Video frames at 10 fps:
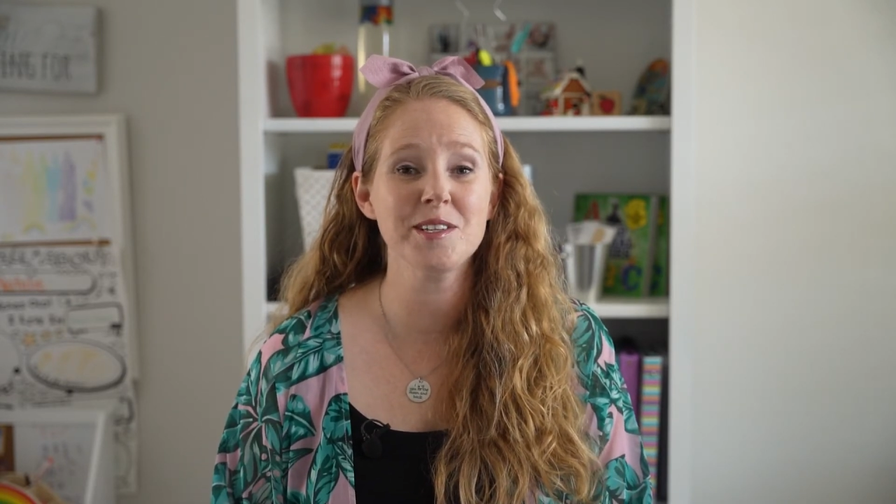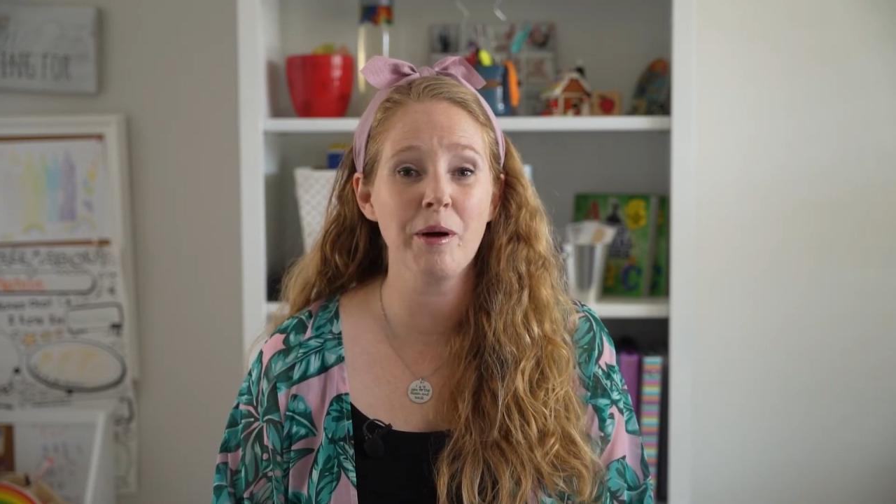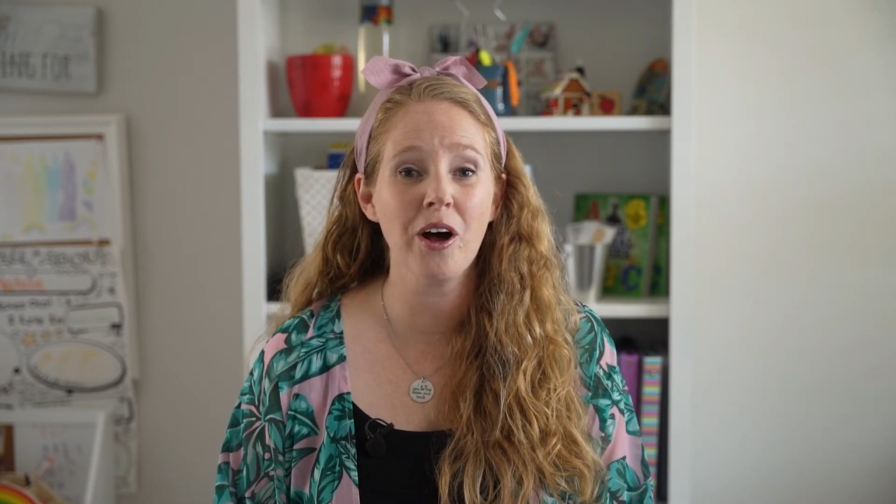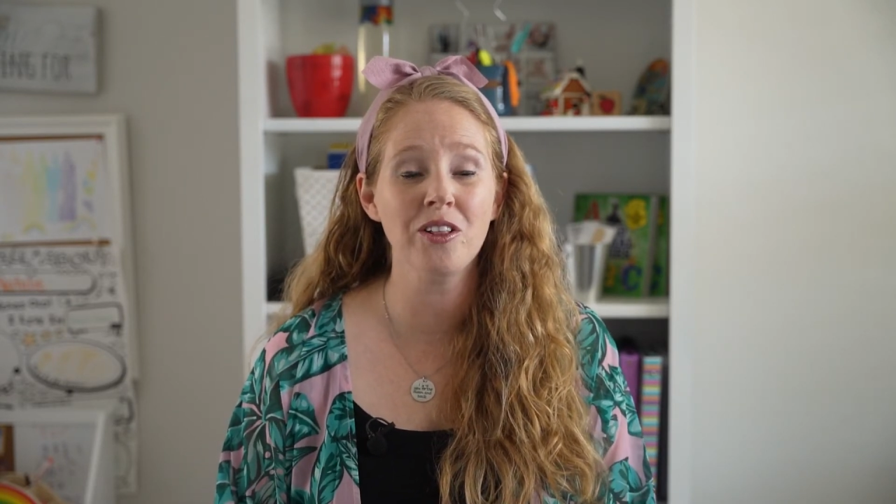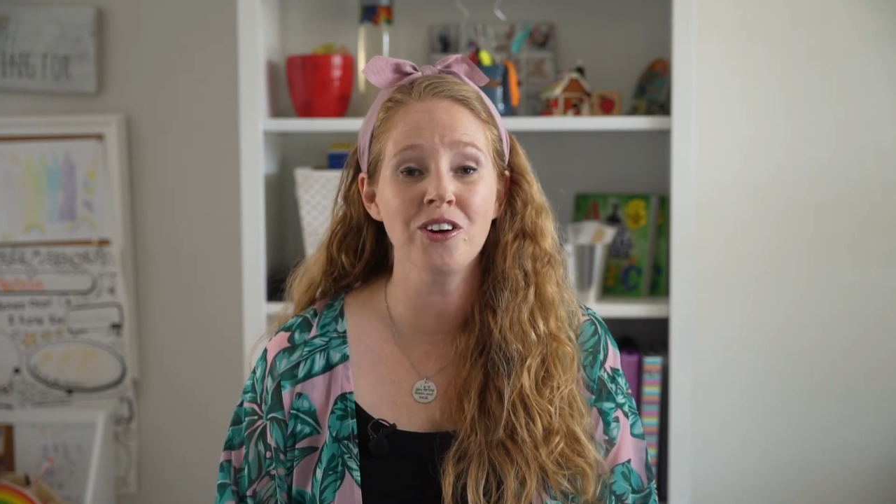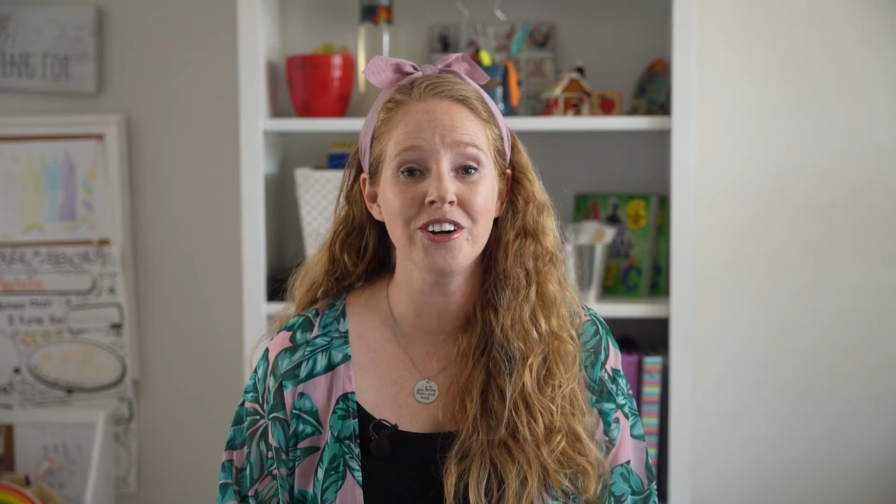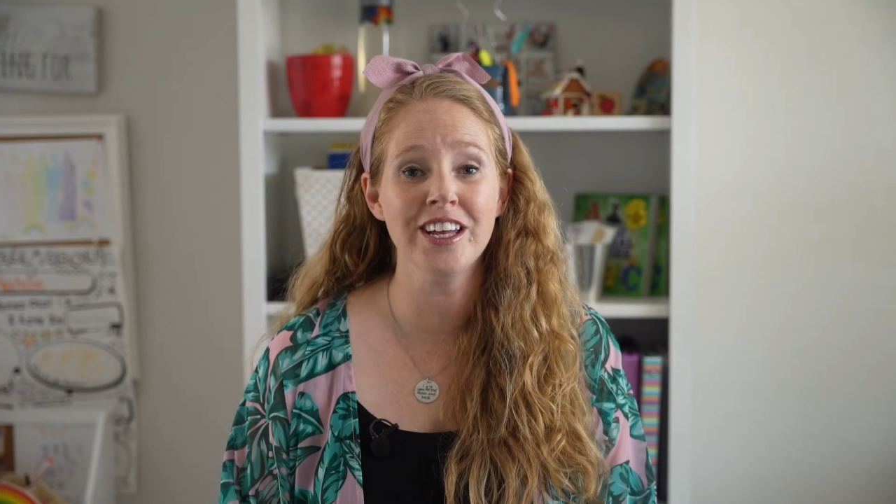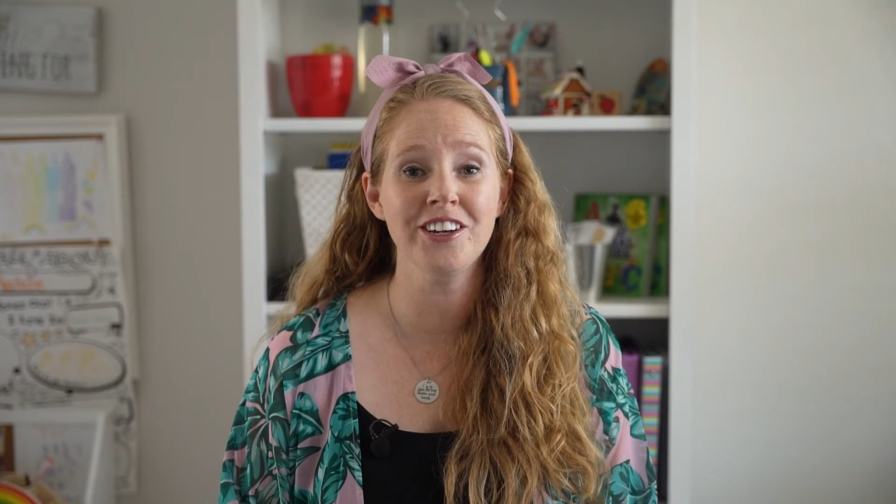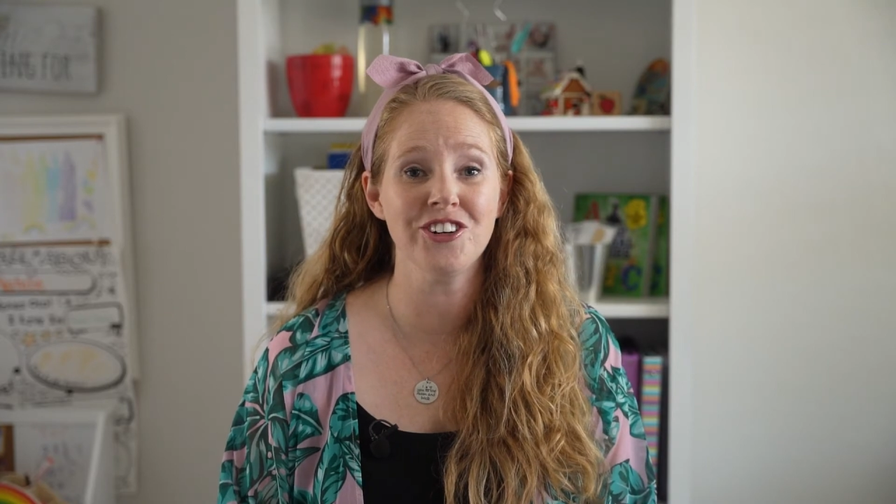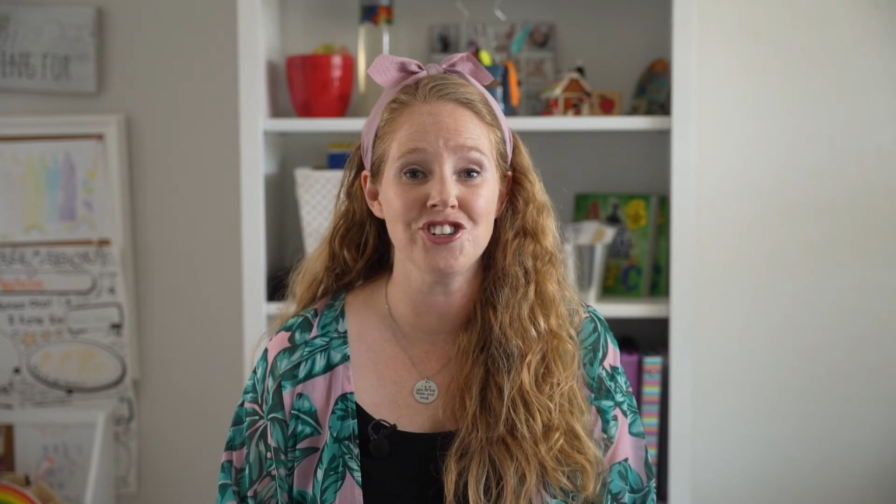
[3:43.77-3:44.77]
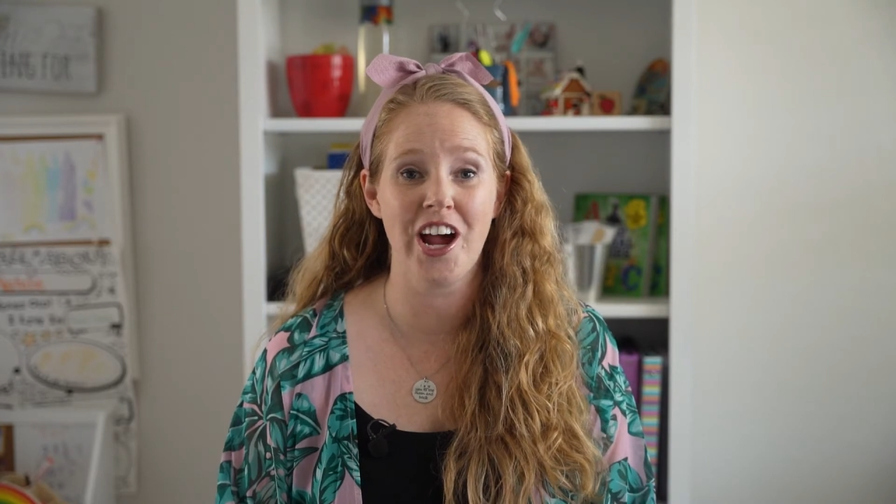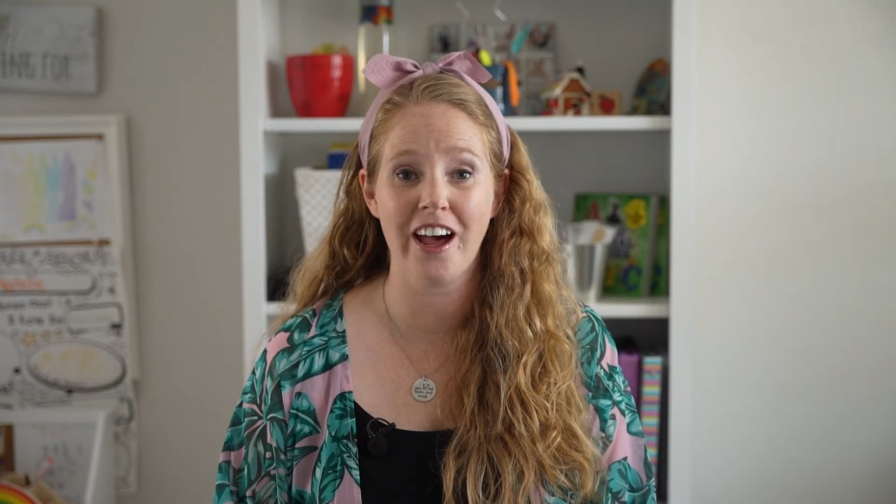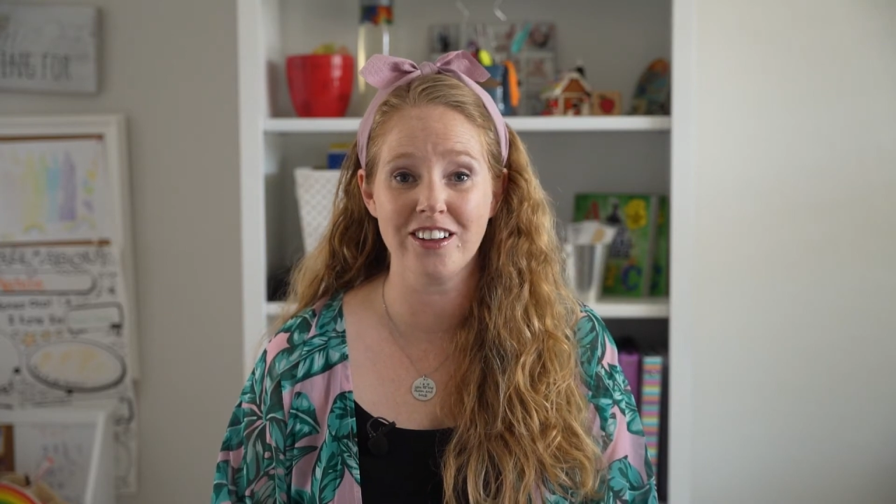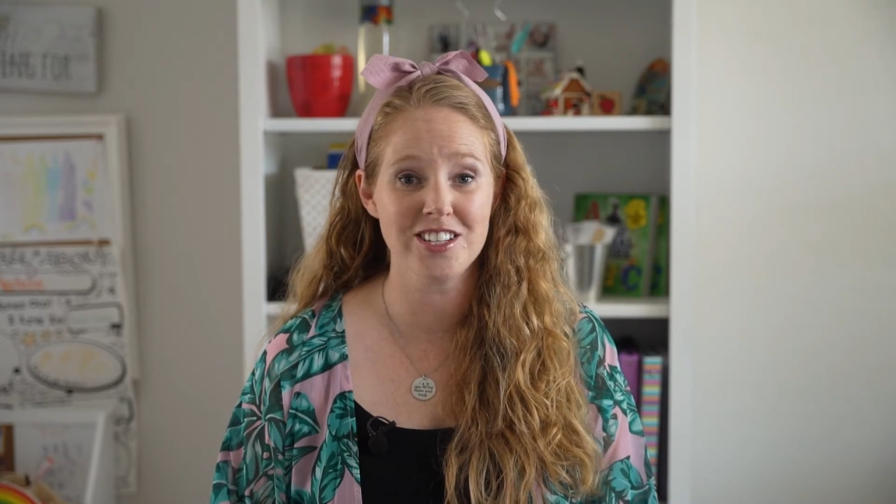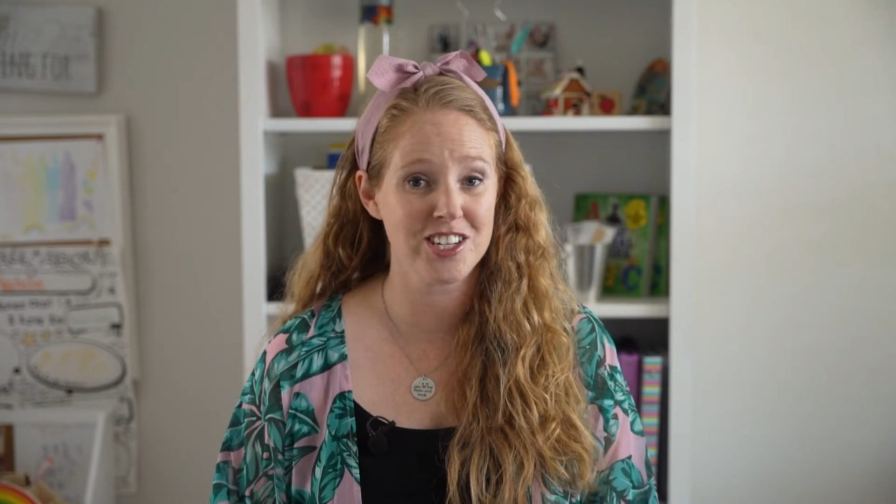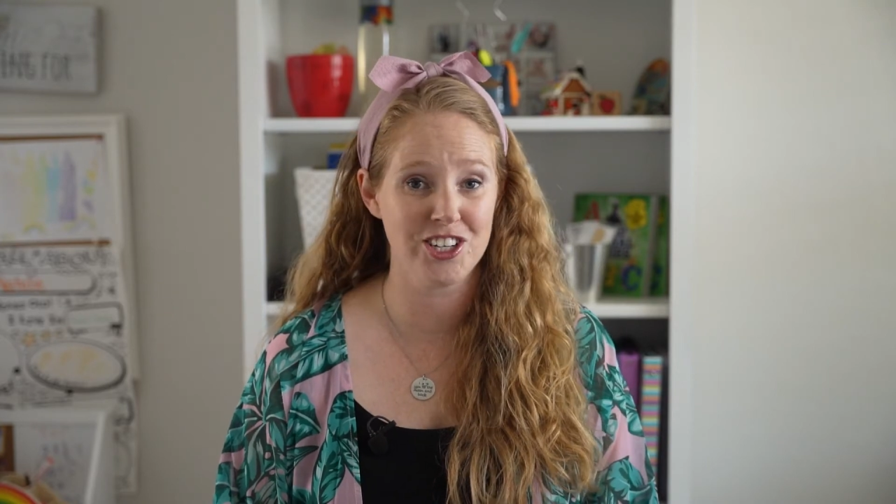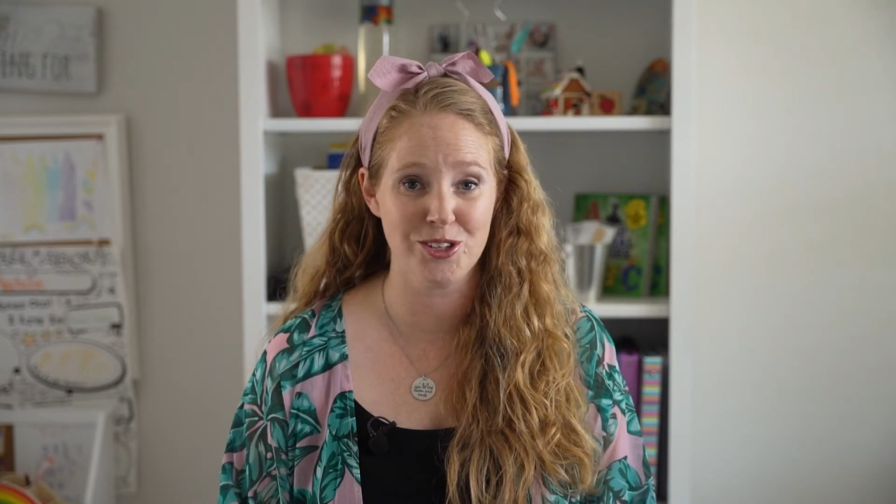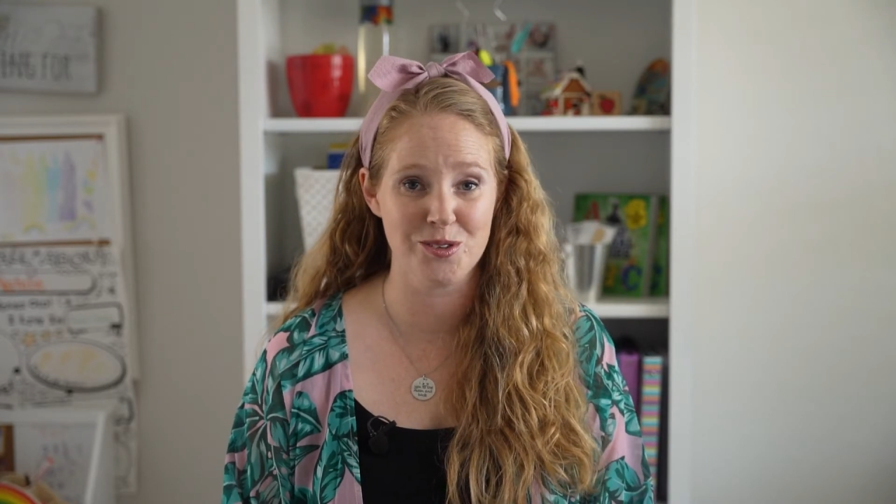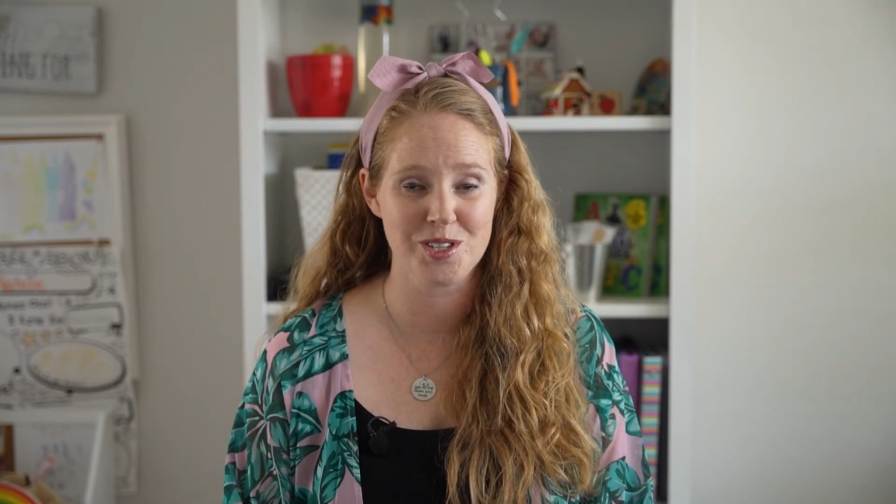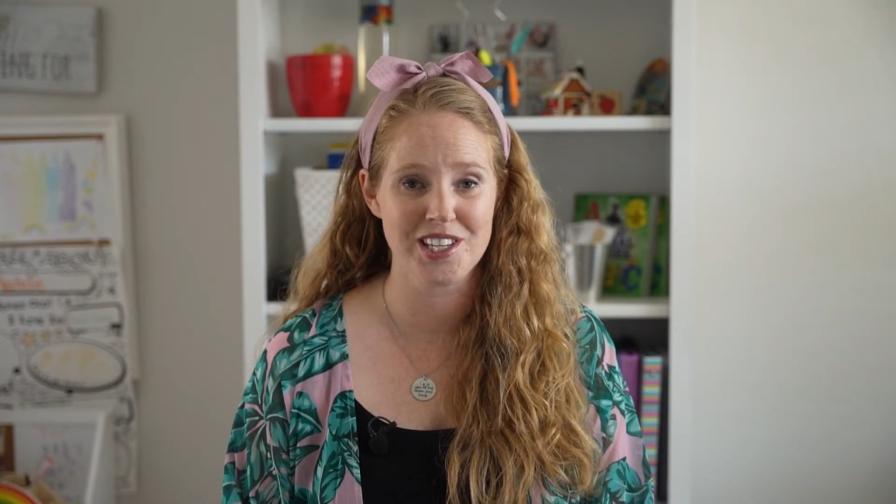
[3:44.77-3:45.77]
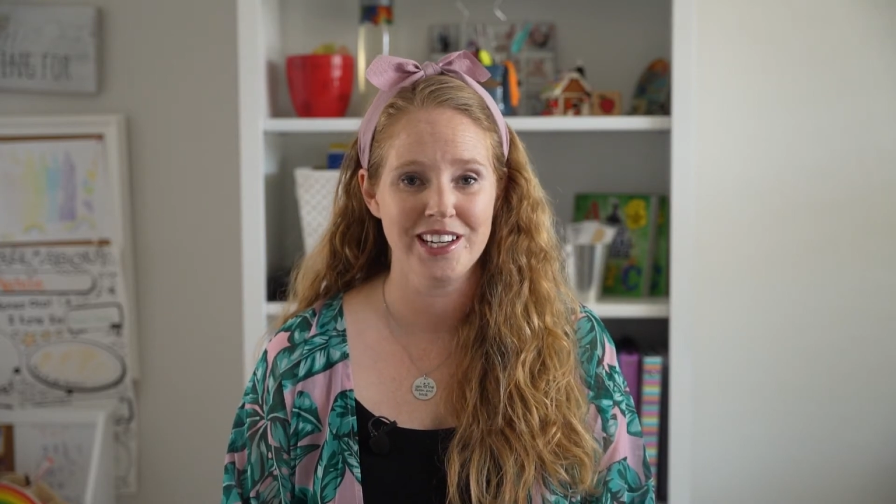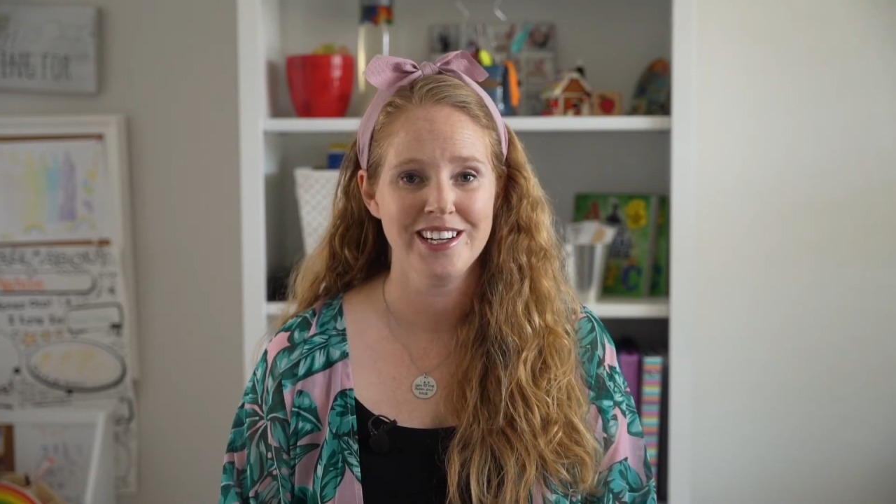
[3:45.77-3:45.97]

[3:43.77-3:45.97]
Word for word: about learning your child's cues.